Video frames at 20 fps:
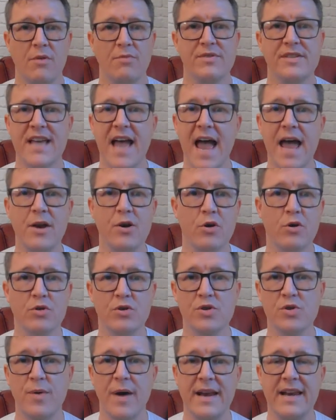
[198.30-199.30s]
10 or
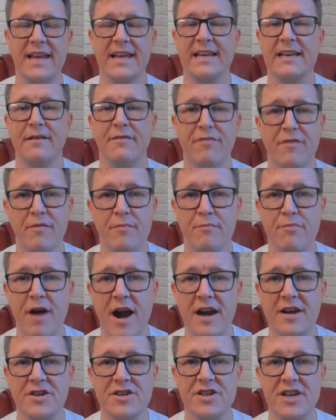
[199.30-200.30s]
20 different
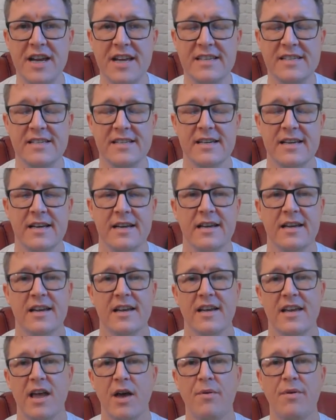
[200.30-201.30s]
branches.
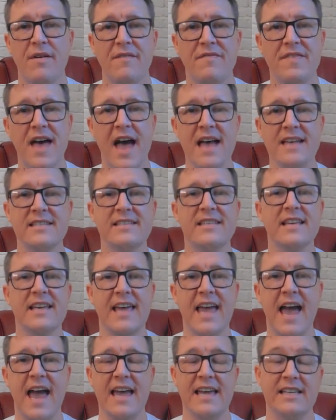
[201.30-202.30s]
If that's the
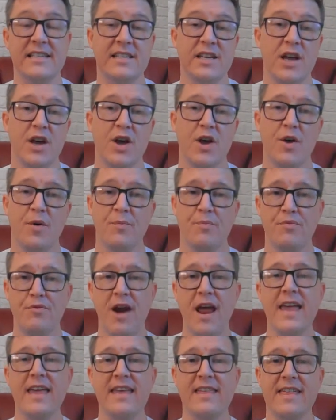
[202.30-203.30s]
case,
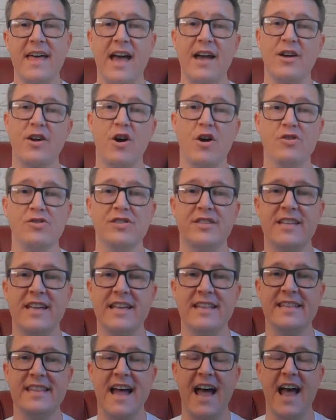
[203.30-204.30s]
break that
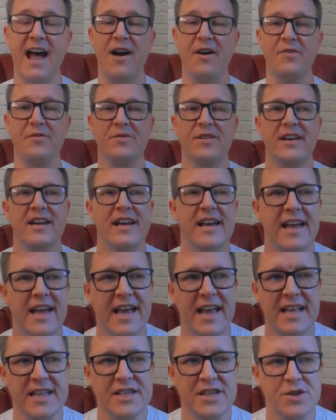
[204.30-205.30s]
costing down
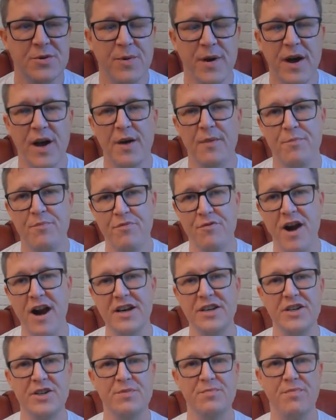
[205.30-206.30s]
into a
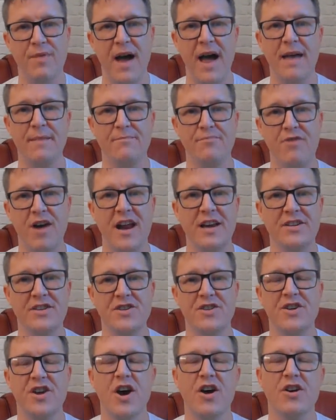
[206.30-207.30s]
branch by
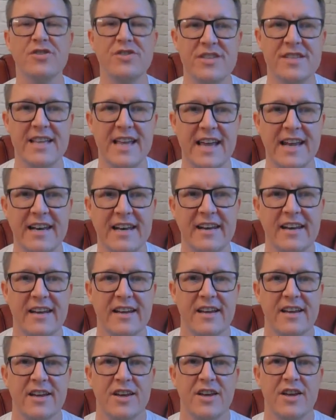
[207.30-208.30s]
branch costing.
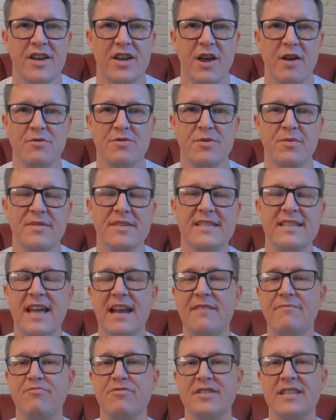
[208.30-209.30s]
So
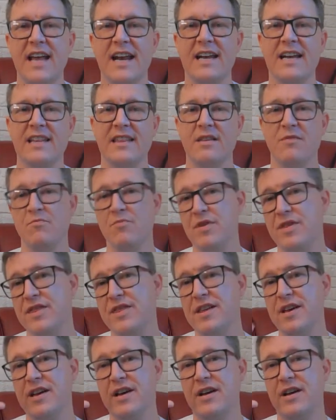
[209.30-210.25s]
instead of presenting them with